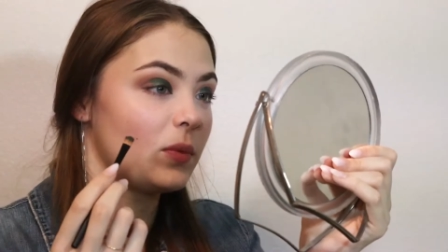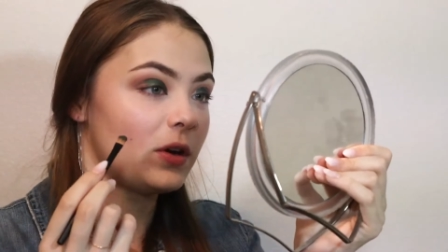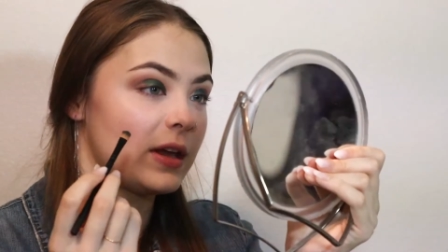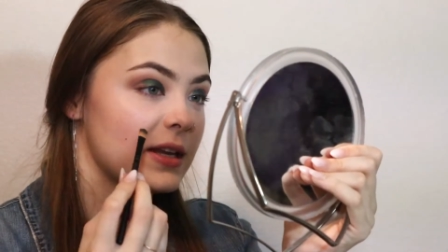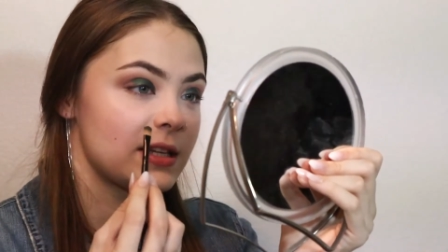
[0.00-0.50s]
when
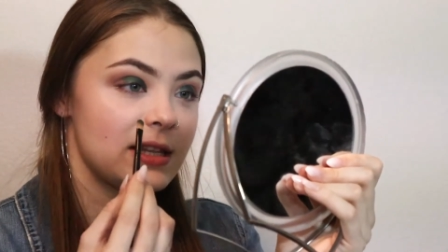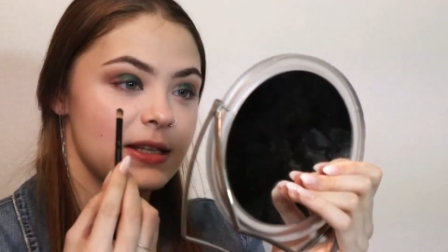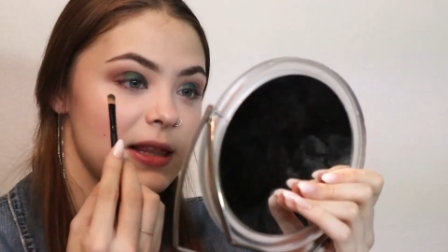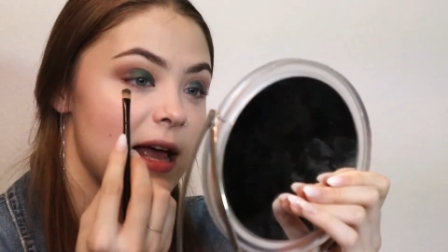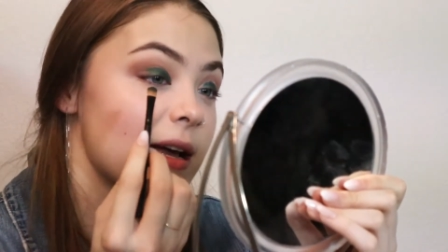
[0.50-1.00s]
you get to
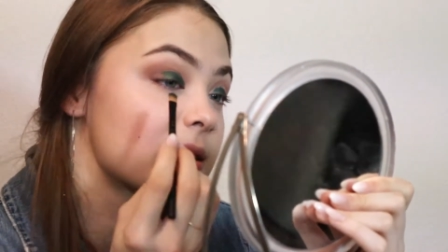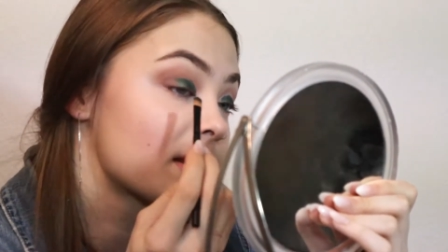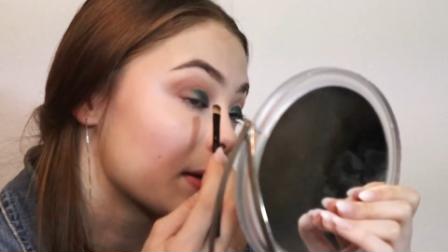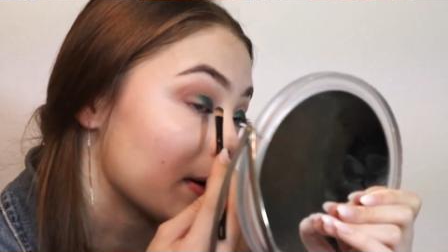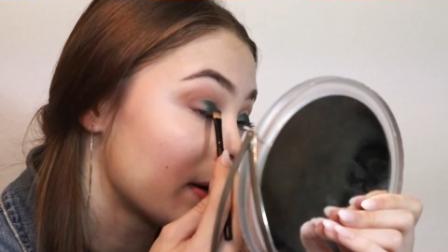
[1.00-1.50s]
this last
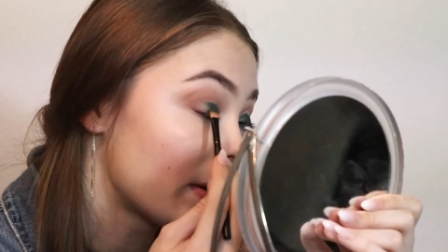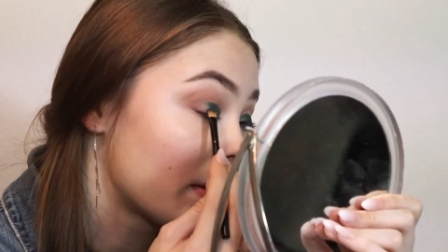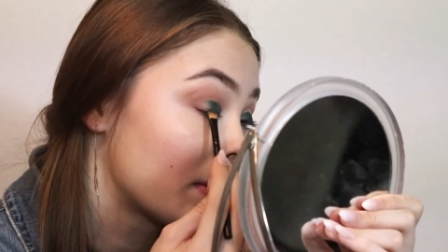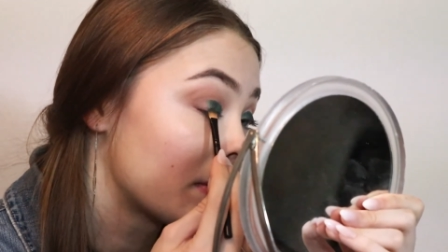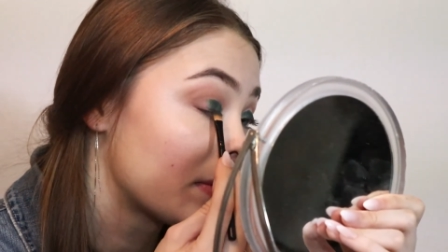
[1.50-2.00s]
third,
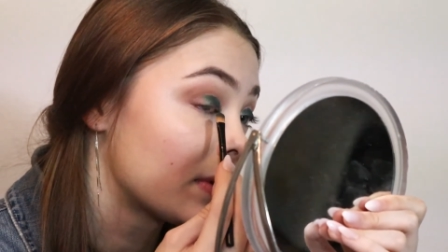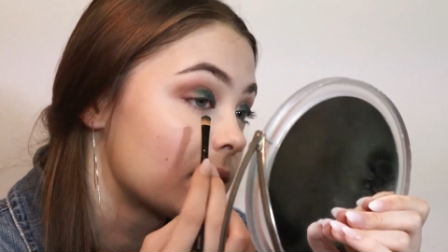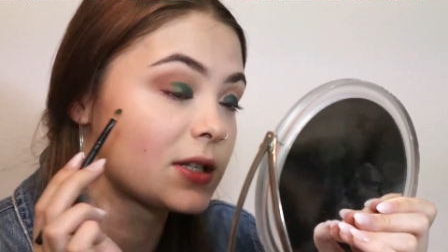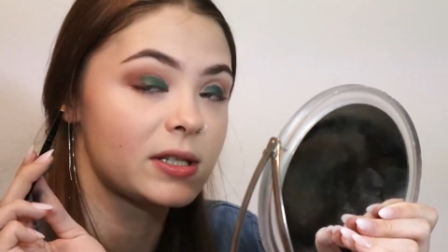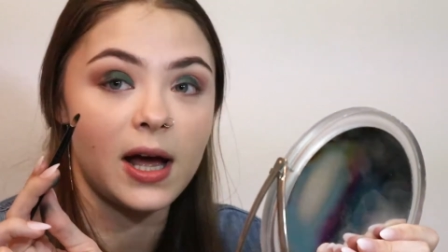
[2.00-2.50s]

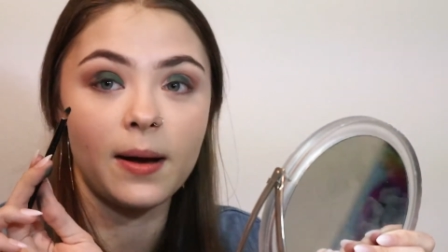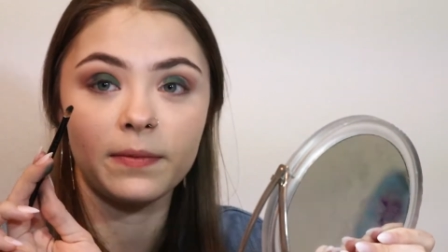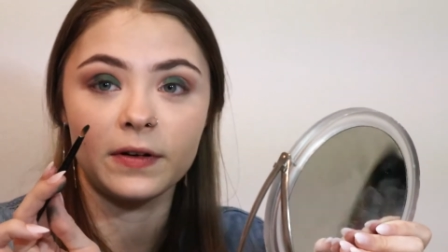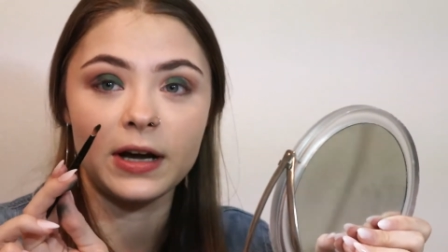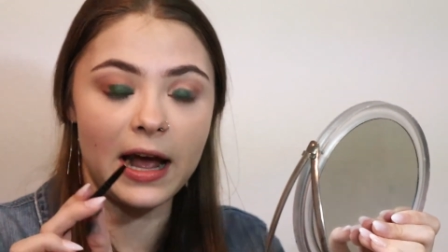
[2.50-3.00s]
stop
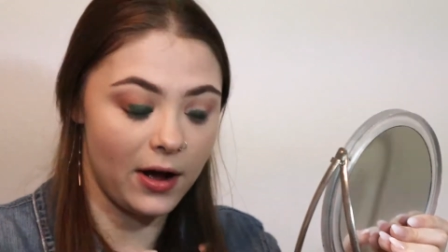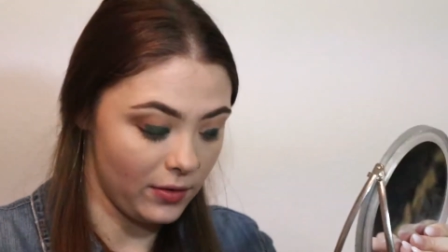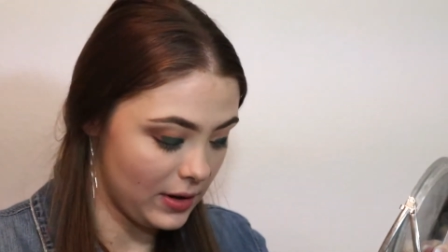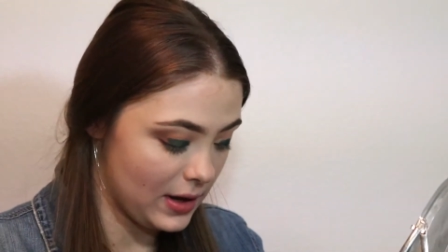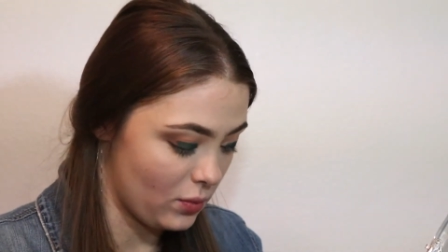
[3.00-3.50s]
for
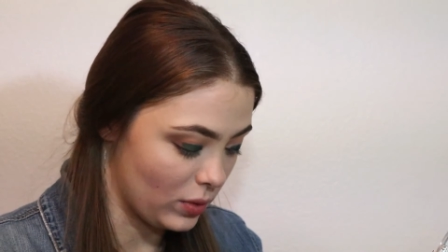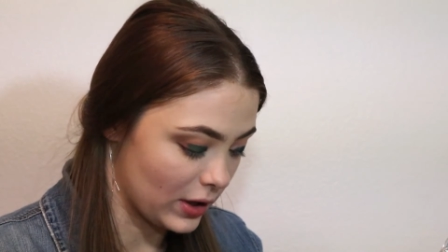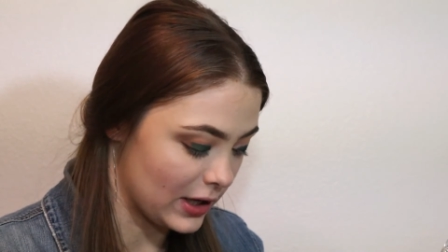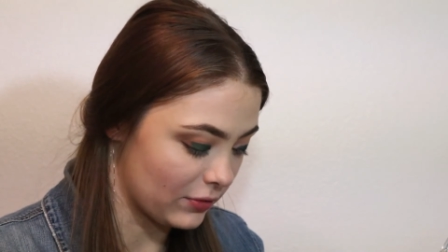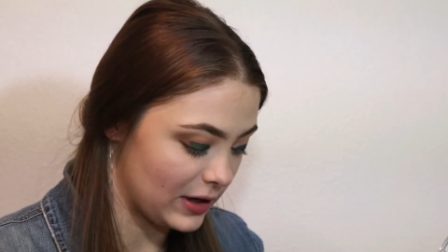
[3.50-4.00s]
now. We're
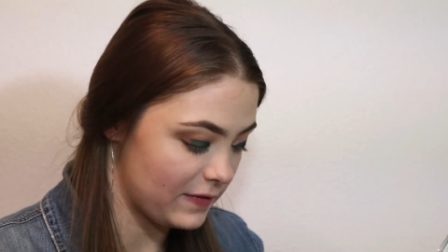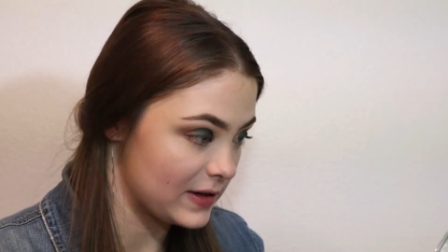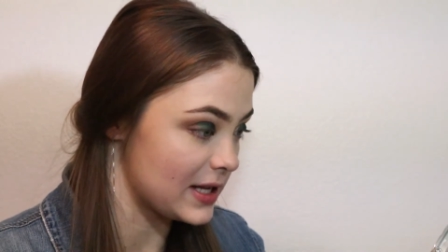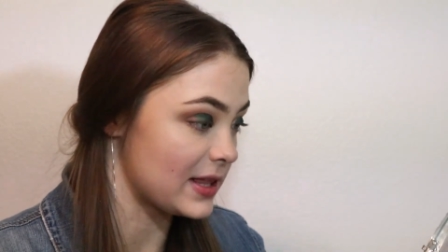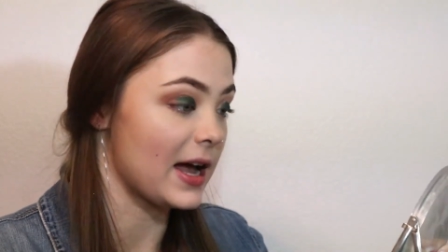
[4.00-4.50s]
going to
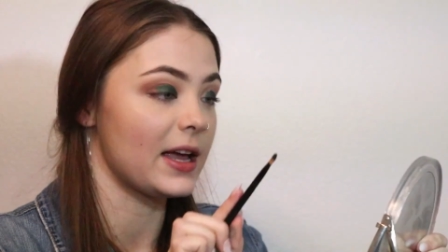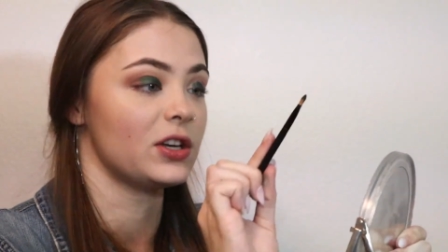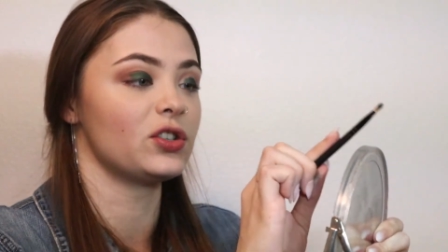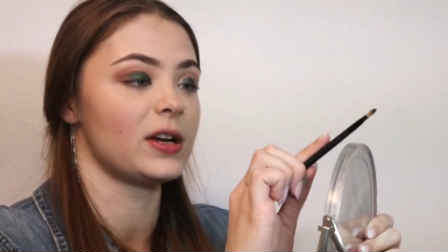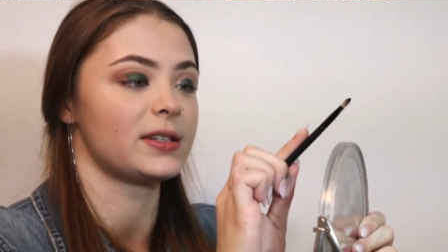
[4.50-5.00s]
revisit that
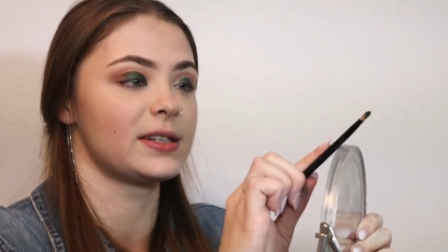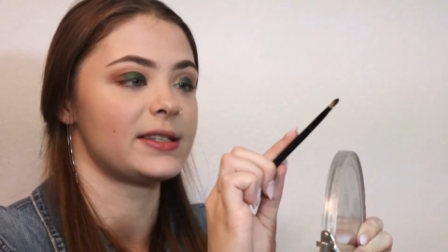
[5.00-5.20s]
in just a